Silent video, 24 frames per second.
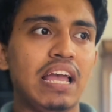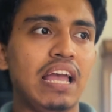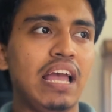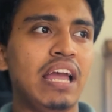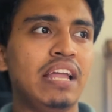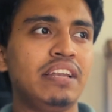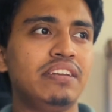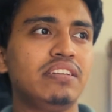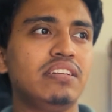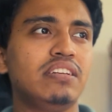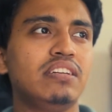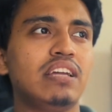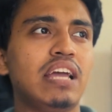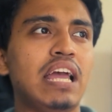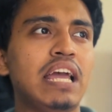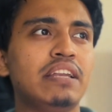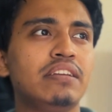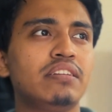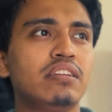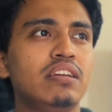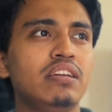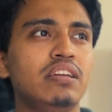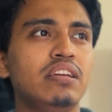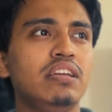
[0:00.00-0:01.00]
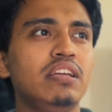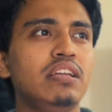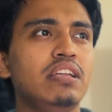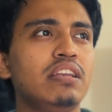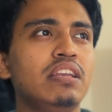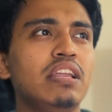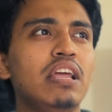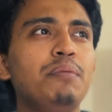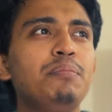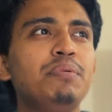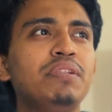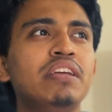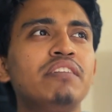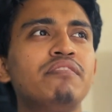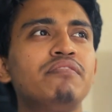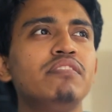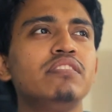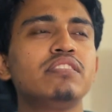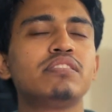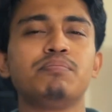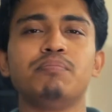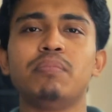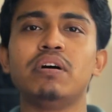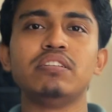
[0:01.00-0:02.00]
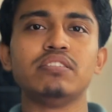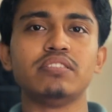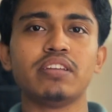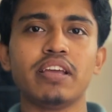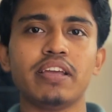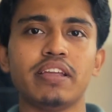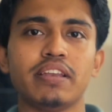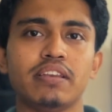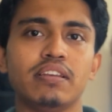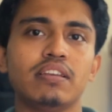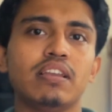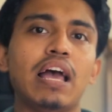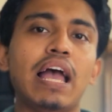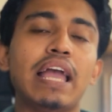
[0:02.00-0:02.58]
and everything feels mundane.